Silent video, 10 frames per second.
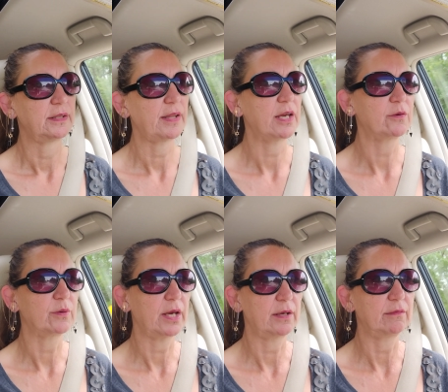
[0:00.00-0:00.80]
they
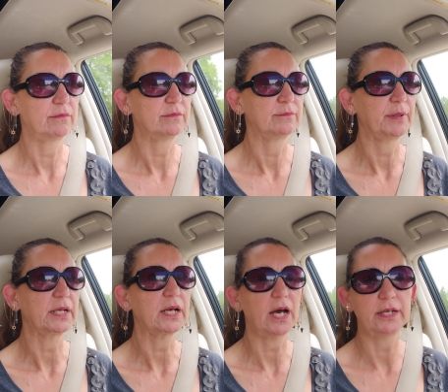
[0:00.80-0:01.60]
had
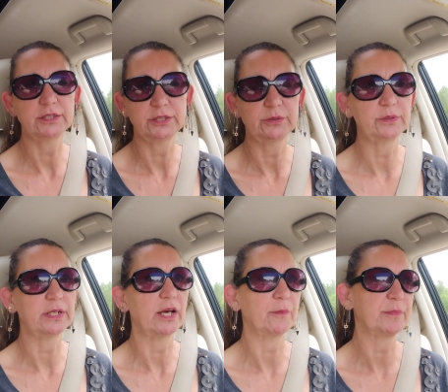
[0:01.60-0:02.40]
been kind to
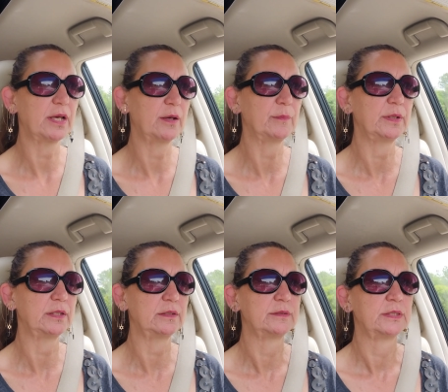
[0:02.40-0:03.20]
and helped them
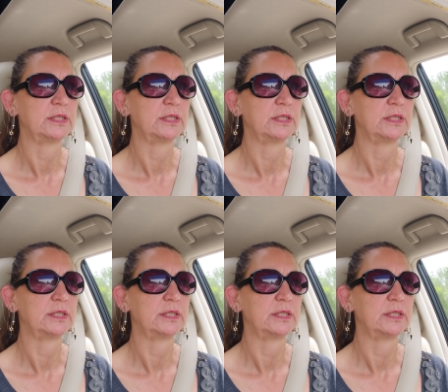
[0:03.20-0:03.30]
and